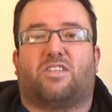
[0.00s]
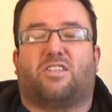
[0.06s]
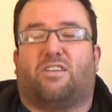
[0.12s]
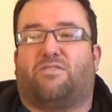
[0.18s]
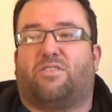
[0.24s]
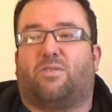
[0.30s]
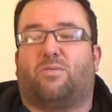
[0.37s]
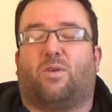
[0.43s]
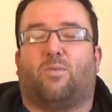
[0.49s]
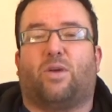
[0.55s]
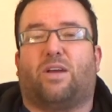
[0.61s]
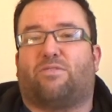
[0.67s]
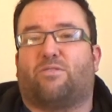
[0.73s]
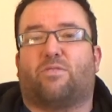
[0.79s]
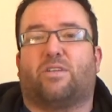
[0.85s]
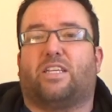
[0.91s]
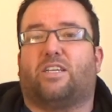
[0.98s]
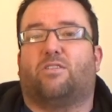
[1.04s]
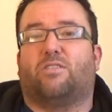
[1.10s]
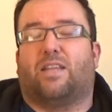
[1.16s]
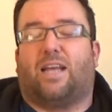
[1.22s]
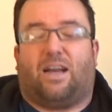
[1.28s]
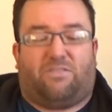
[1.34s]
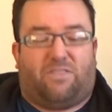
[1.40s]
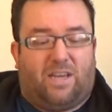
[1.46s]
stuff, and we have a really good
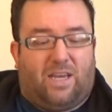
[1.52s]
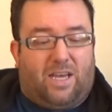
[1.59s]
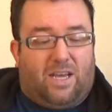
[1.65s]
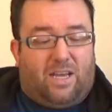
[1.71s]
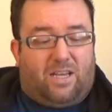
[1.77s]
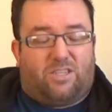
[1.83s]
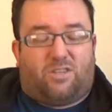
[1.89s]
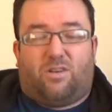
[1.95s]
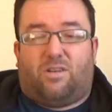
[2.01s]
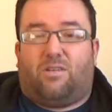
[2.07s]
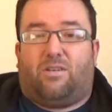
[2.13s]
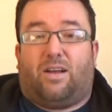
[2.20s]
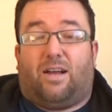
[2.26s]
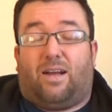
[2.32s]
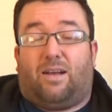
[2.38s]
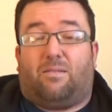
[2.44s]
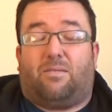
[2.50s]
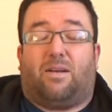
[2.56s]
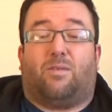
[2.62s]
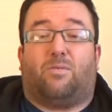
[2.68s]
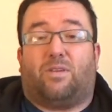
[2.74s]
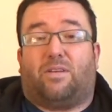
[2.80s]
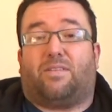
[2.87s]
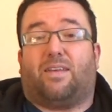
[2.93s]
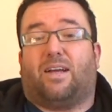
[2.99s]
laugh. So I
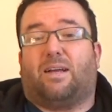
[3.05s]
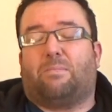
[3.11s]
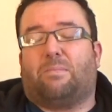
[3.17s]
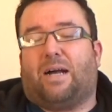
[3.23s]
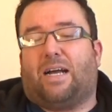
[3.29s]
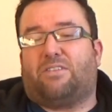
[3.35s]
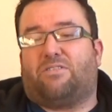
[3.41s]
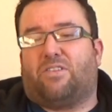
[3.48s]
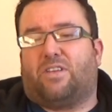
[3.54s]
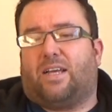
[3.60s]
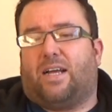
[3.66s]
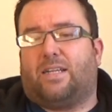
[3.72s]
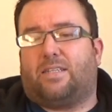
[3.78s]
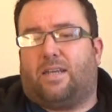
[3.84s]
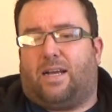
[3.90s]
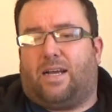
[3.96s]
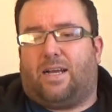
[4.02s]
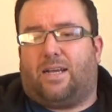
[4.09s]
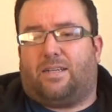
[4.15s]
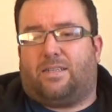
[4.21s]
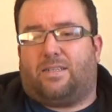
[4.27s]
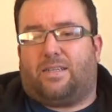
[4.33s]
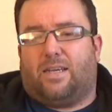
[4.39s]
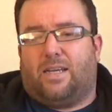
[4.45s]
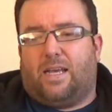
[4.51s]
want to thank Matt for that,
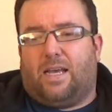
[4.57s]
and